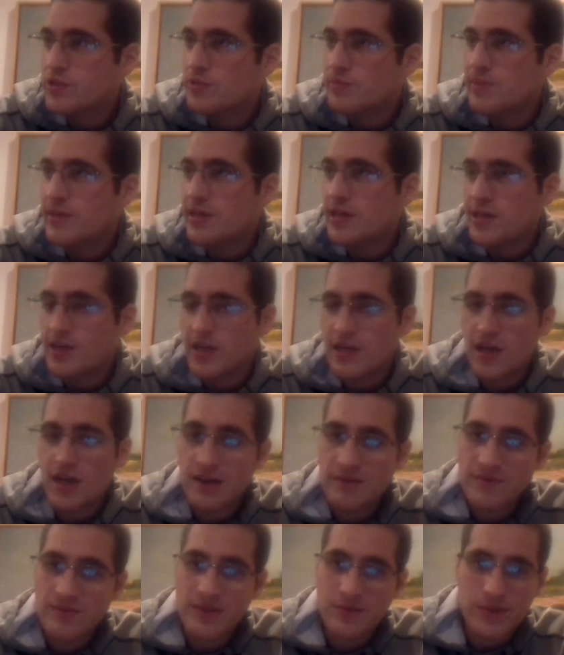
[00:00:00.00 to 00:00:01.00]
you're making a
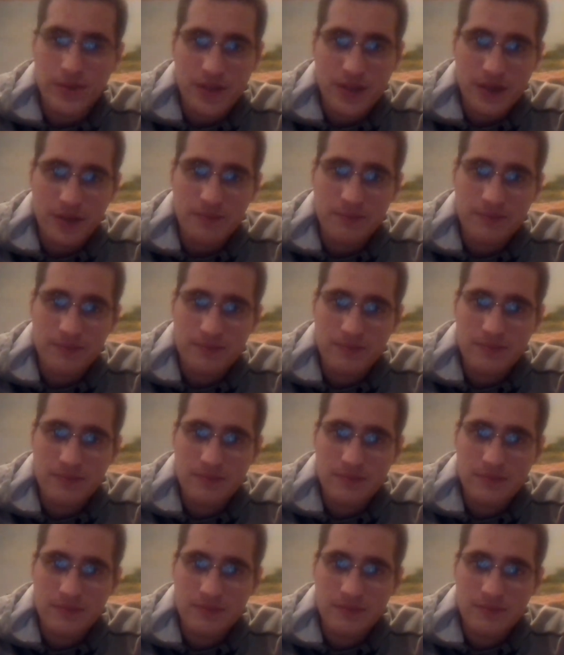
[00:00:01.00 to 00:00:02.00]
covenant with them.
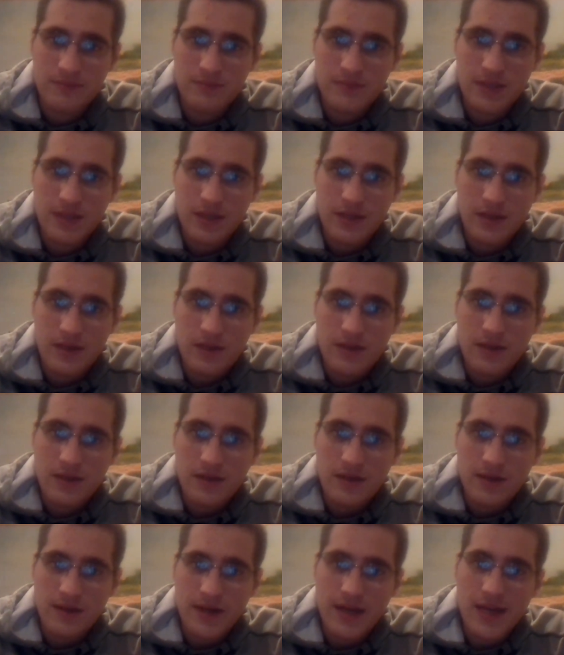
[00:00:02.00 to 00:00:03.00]

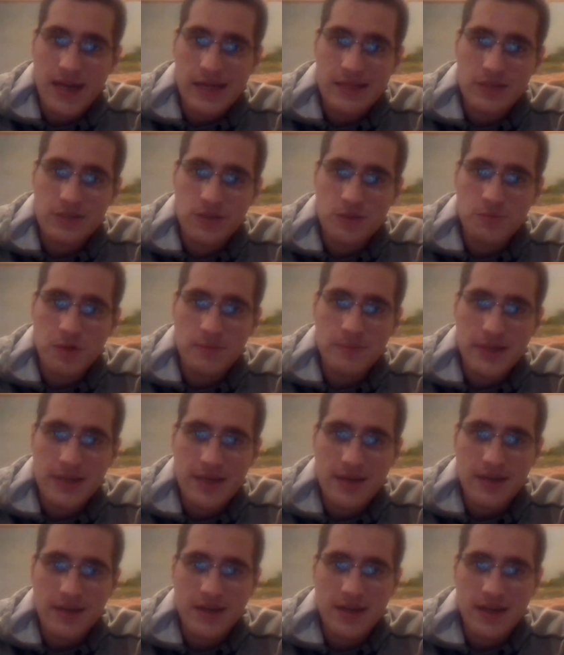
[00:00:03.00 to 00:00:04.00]
All right. And so by
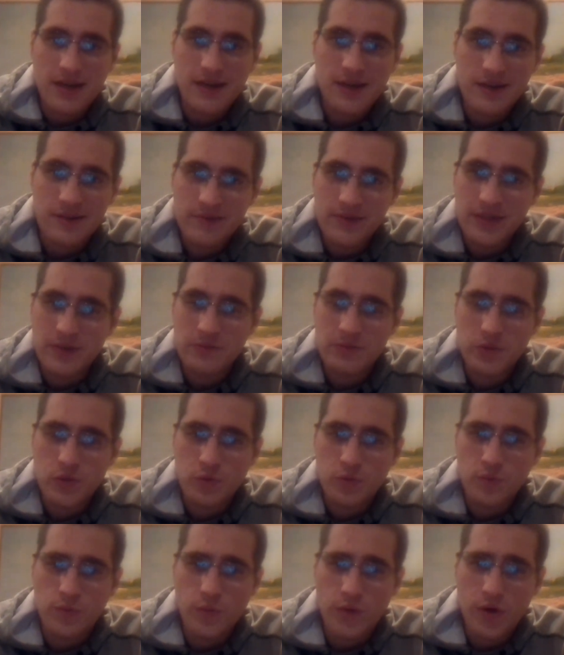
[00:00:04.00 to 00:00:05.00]
making a covenant with
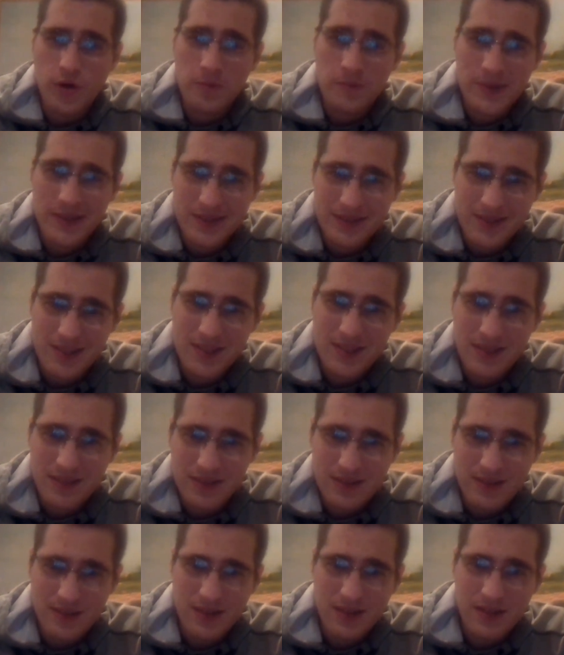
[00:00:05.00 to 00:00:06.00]
the Romans,
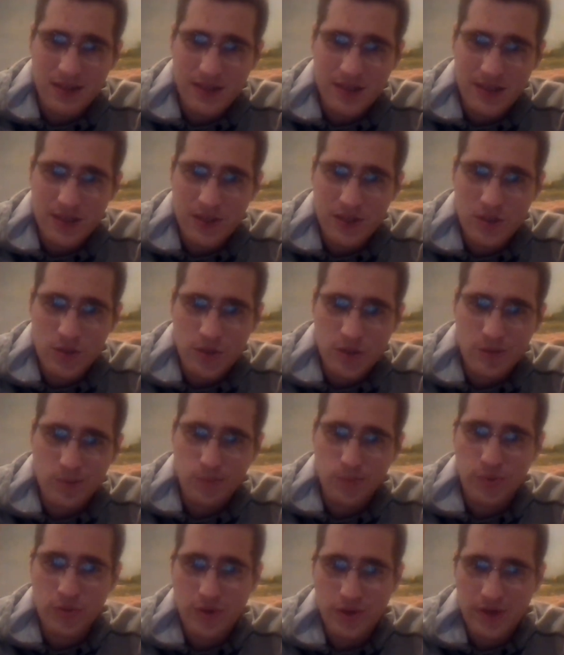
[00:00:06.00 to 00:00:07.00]

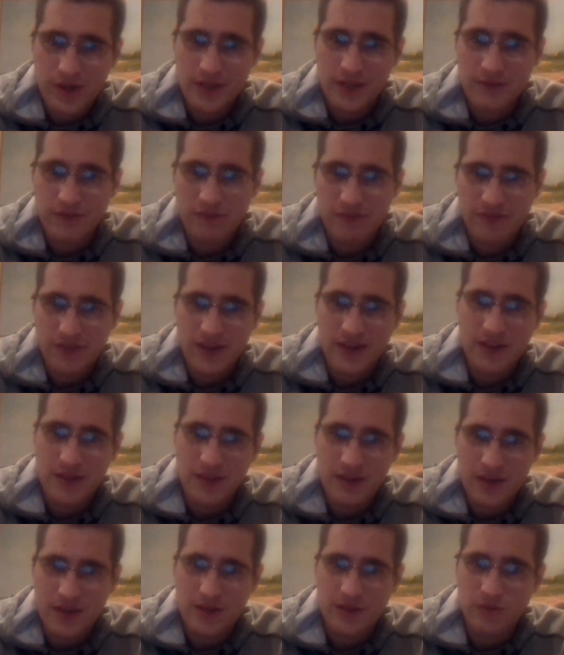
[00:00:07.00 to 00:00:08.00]
you're putting
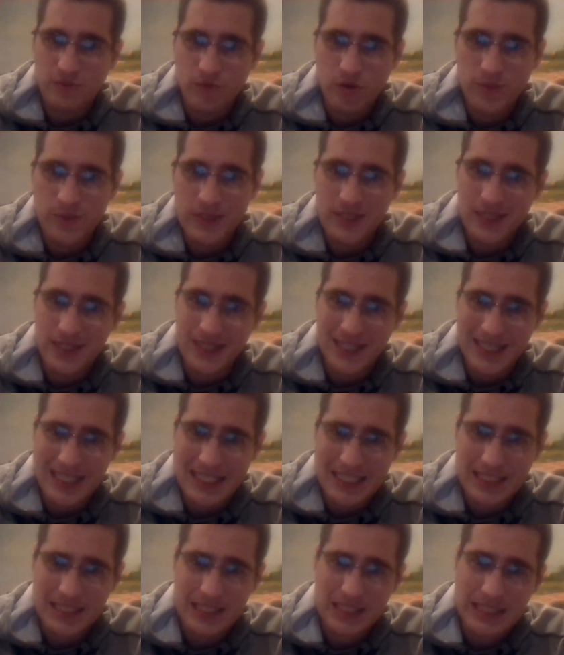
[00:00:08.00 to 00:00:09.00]
faith in the Roman
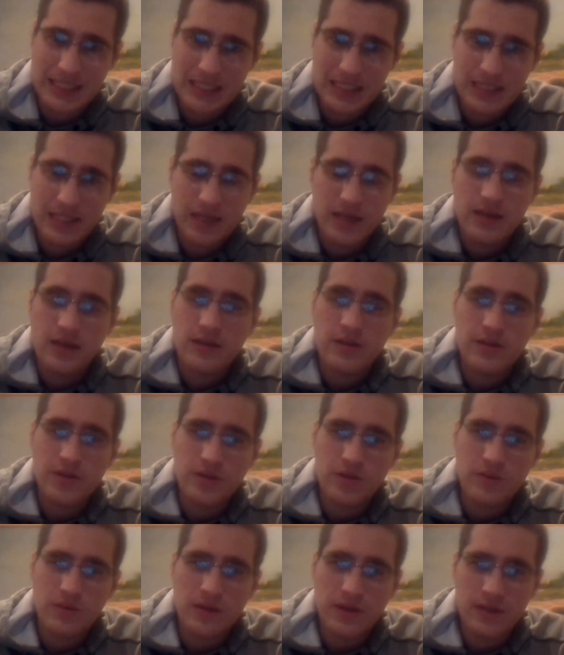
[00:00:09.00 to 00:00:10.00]
deities,
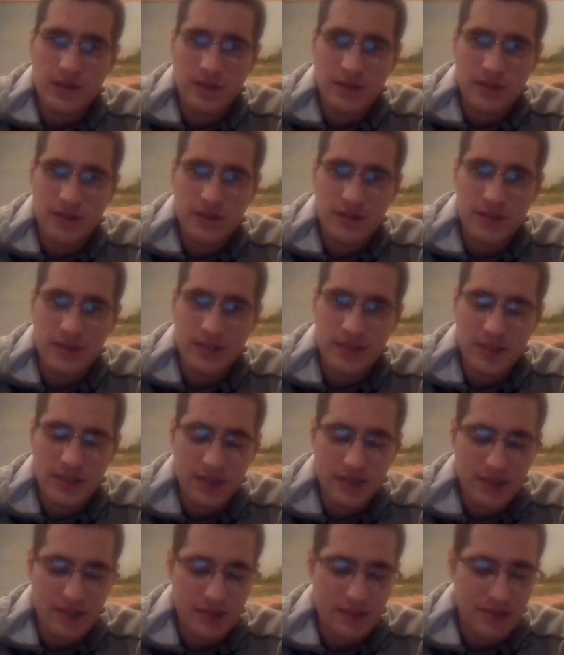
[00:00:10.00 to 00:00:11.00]
no longer
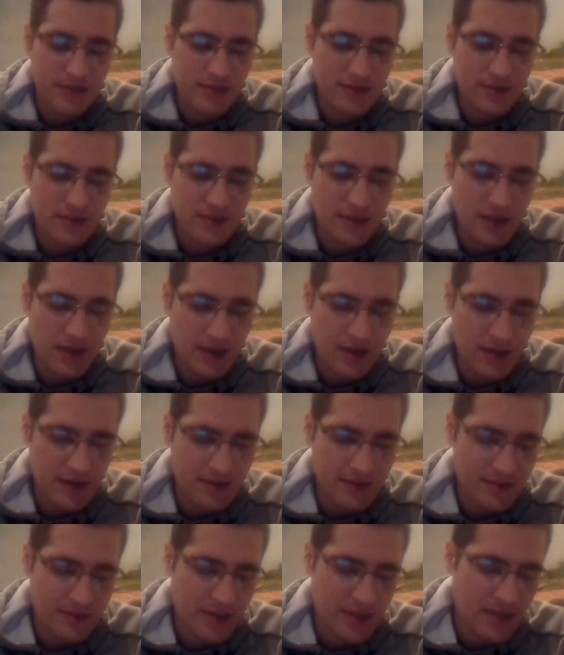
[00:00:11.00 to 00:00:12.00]
in
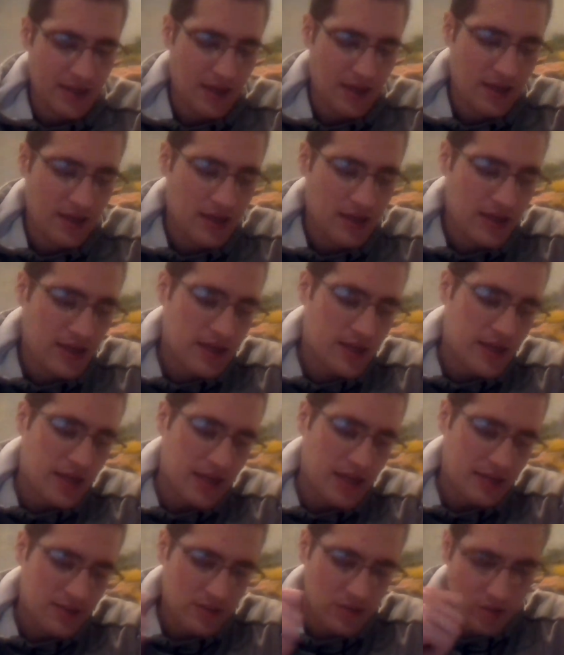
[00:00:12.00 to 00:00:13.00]
God. Okay.
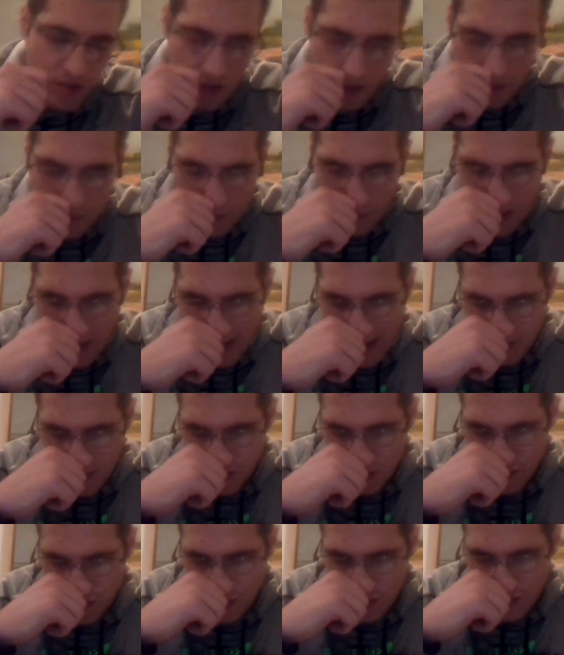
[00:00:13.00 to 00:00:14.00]
And so as
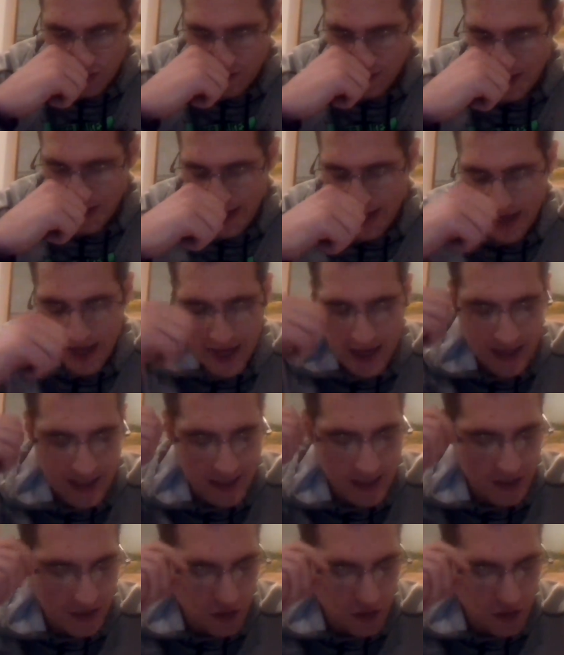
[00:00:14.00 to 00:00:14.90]
soon as